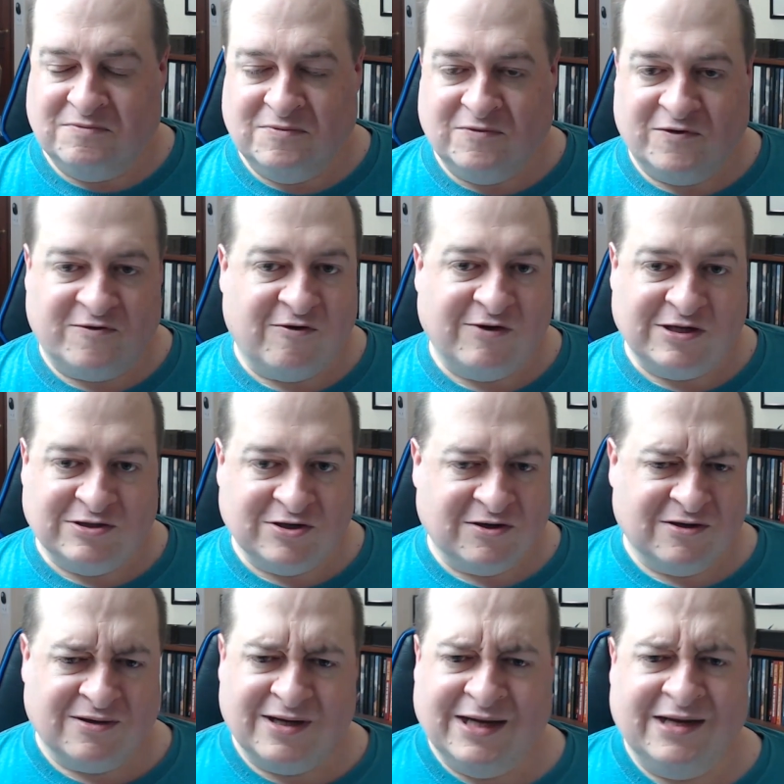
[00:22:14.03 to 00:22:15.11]
throwing
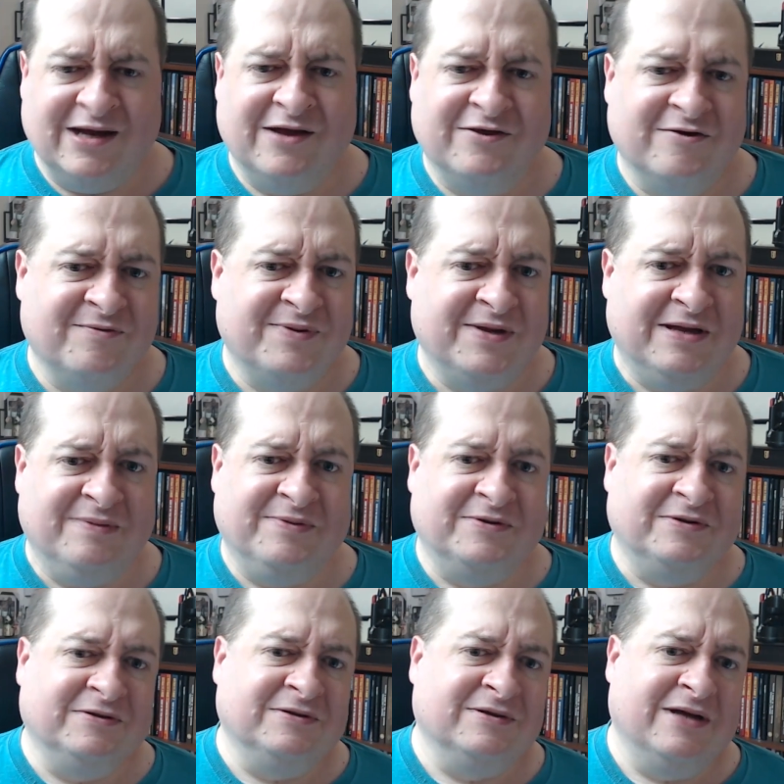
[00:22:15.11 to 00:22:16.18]
dirt at other
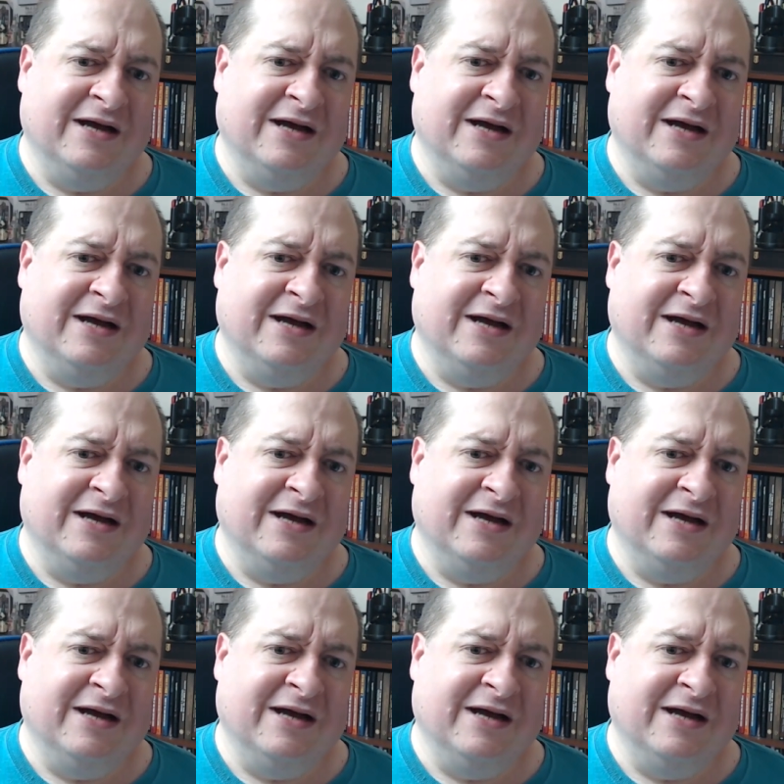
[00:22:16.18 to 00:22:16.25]
people.